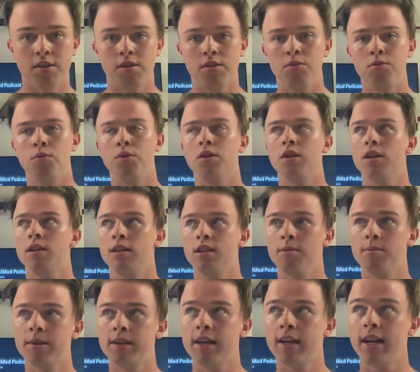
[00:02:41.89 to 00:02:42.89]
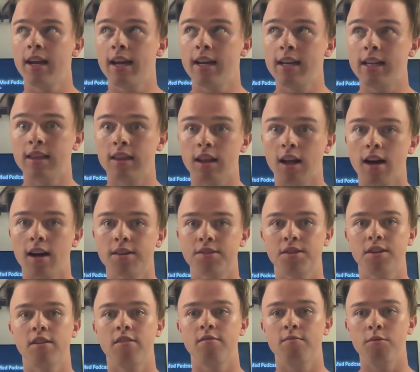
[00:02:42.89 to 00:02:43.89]
you will eliminate any loss
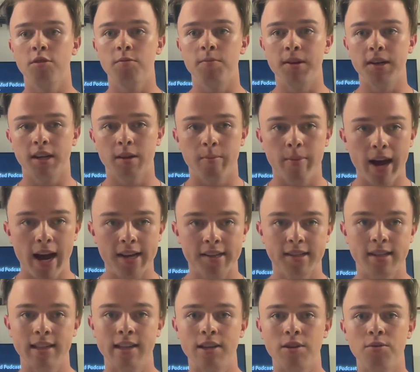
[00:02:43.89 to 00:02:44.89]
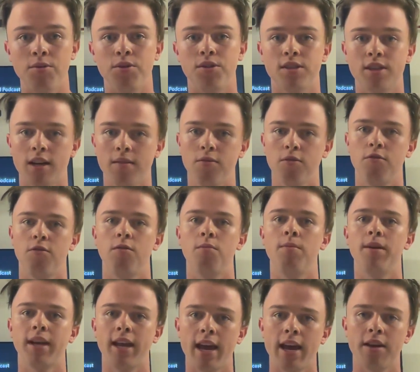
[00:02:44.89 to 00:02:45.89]
of movement capacity that you would suffer from
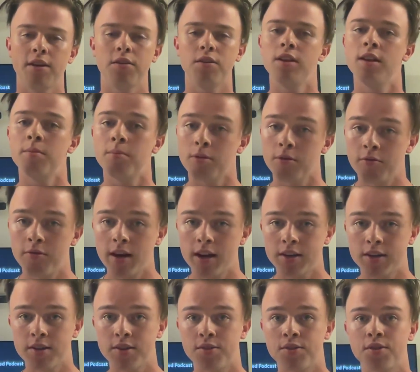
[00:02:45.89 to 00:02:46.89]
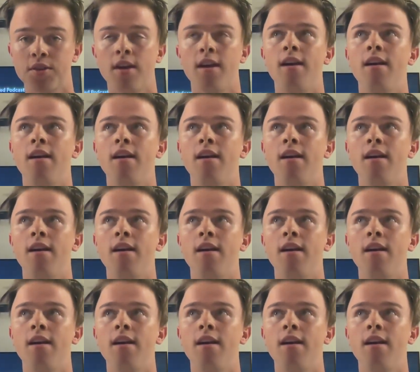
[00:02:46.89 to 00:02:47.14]
mechanical imperfections,